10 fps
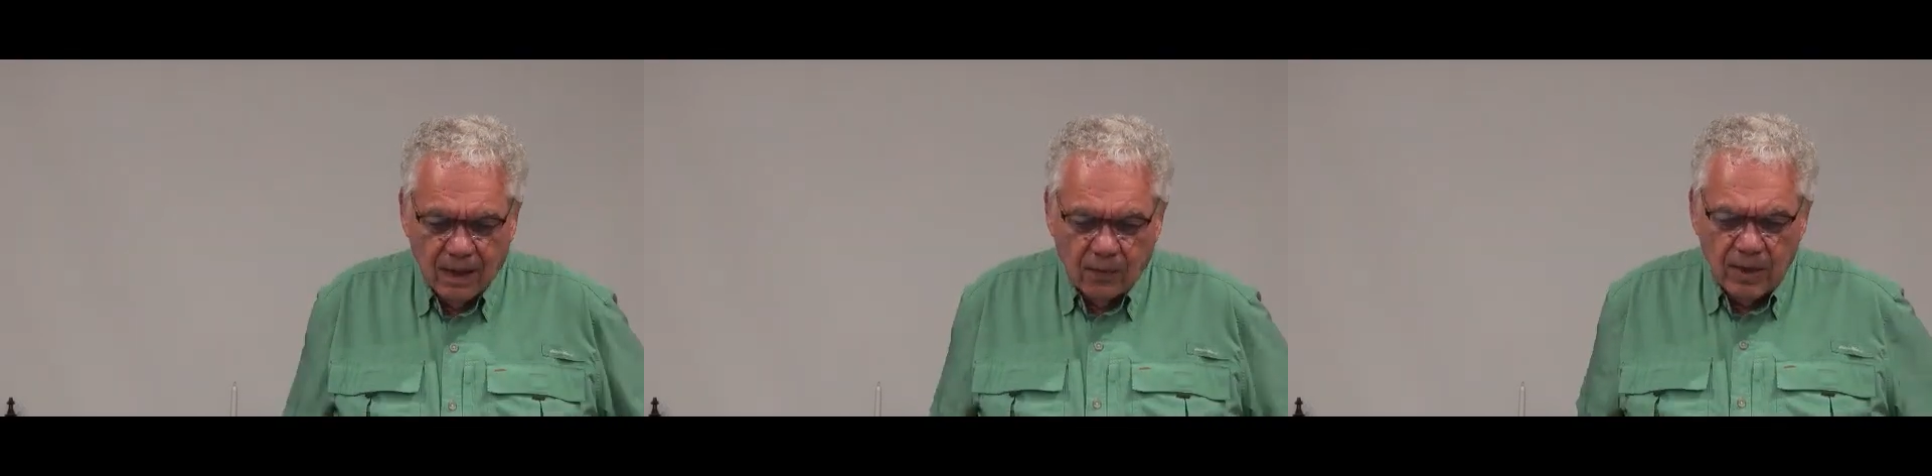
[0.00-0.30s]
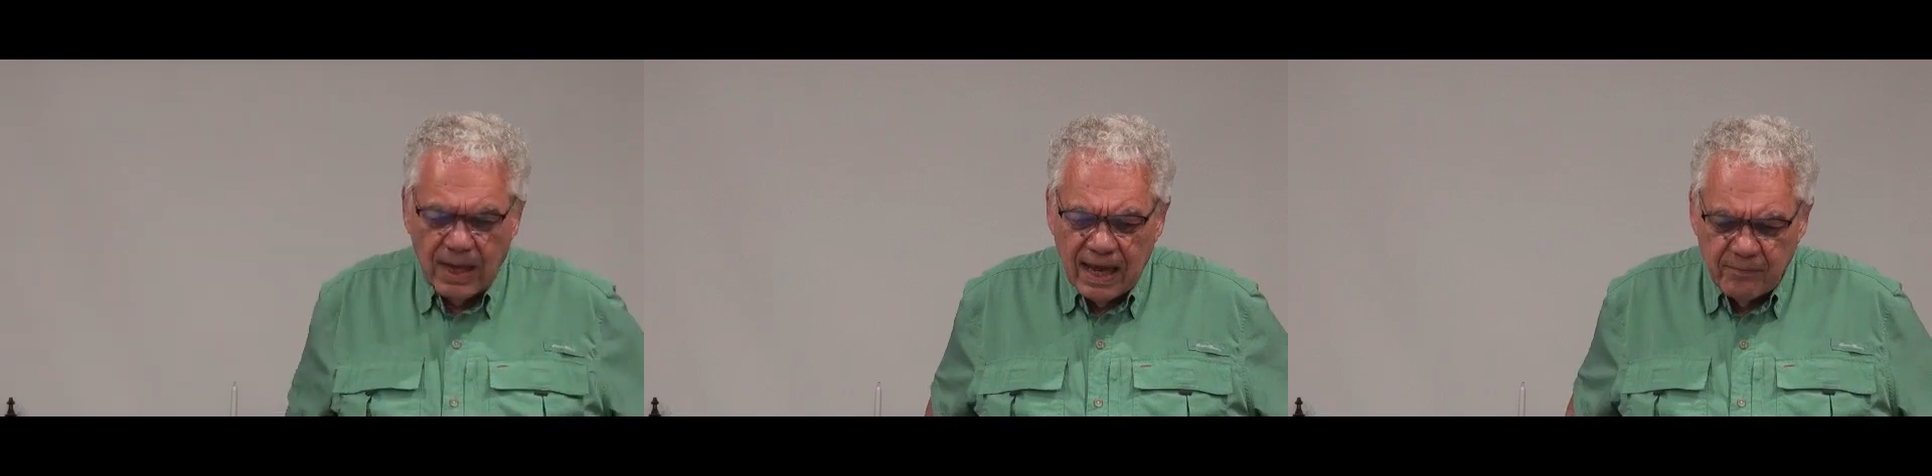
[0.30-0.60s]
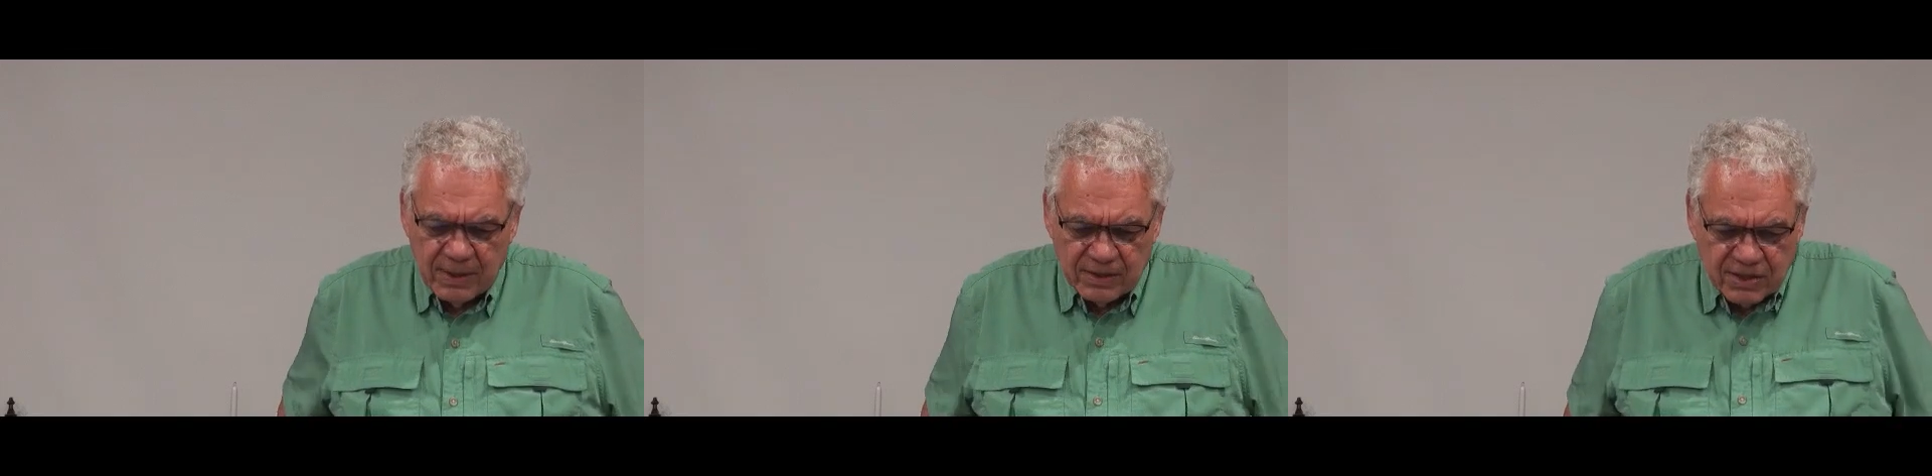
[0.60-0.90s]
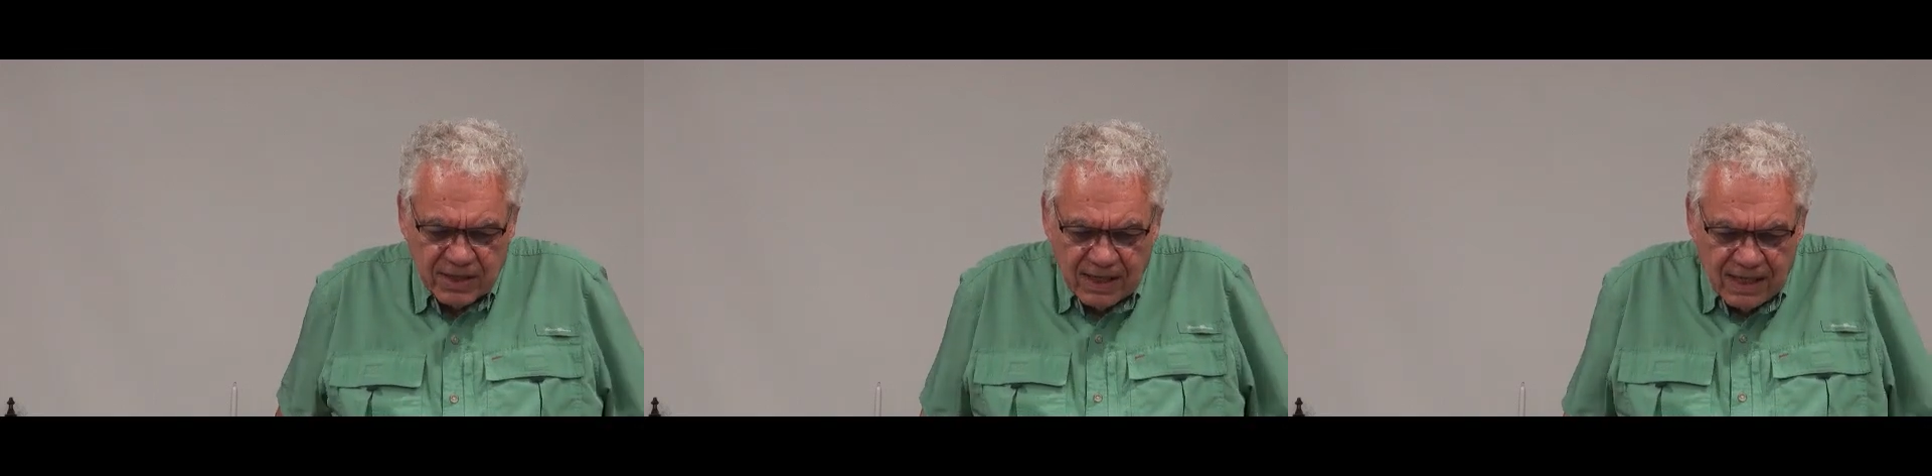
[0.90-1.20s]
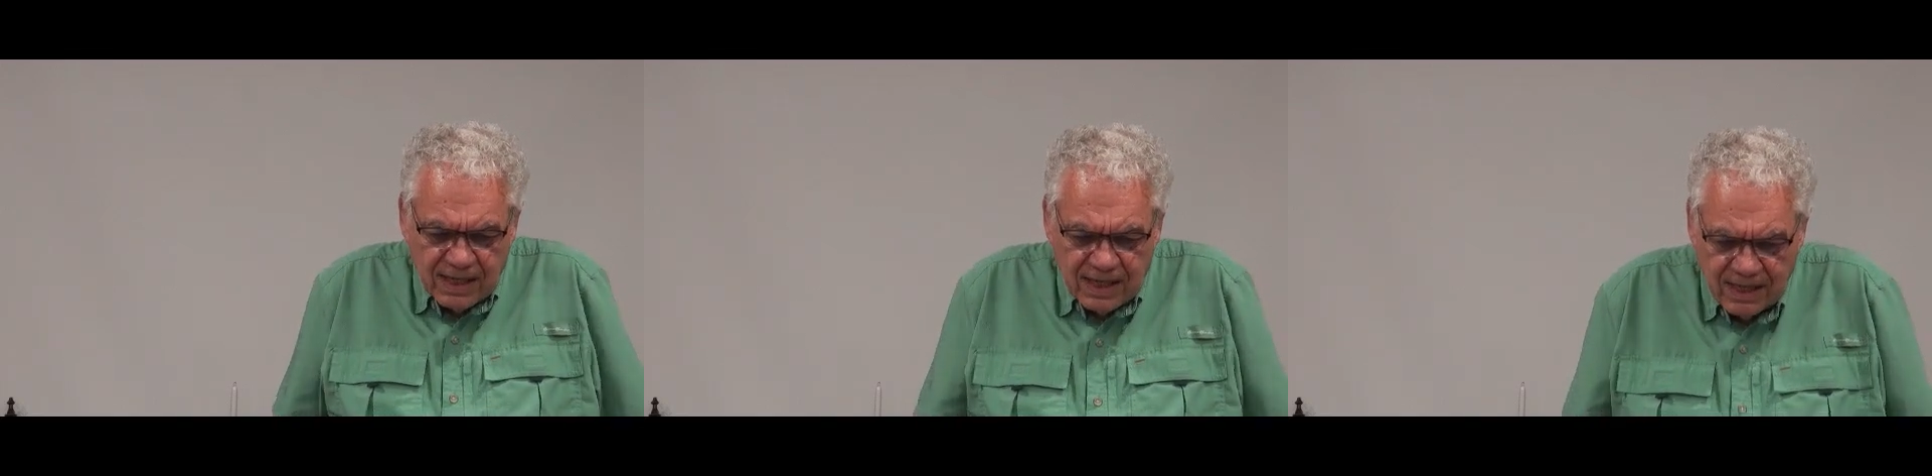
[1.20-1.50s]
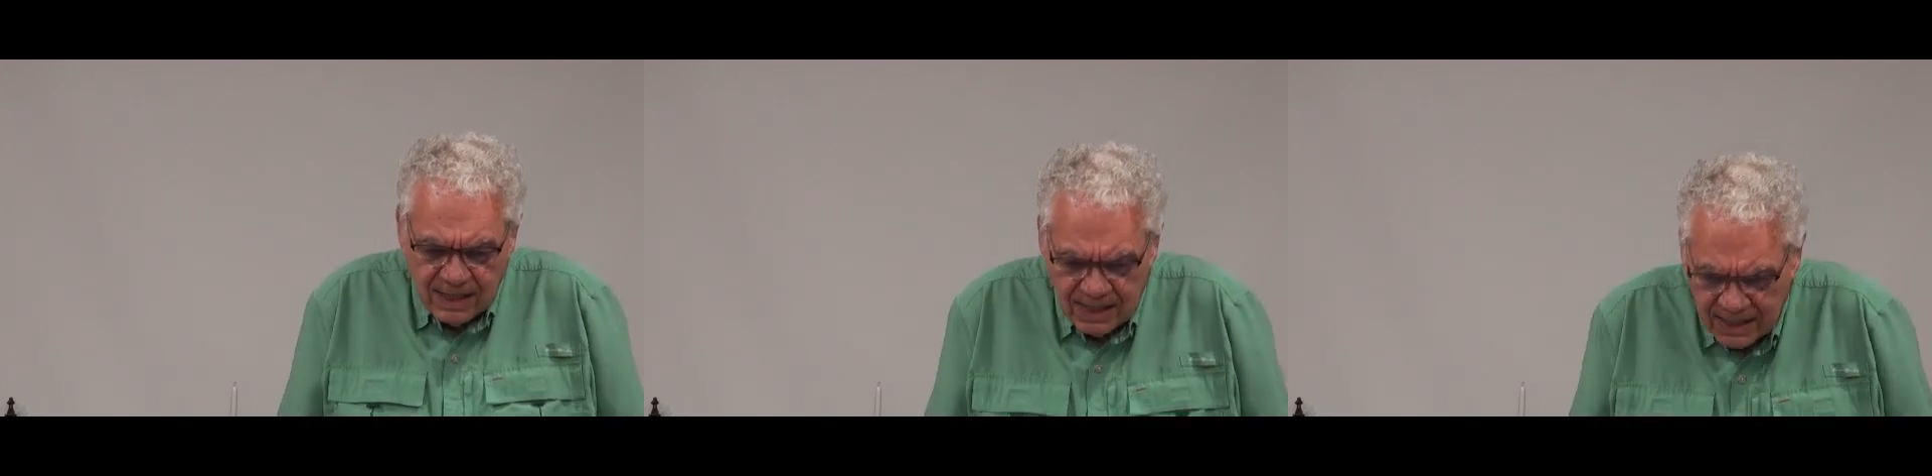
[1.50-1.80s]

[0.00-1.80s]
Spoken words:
We have been studying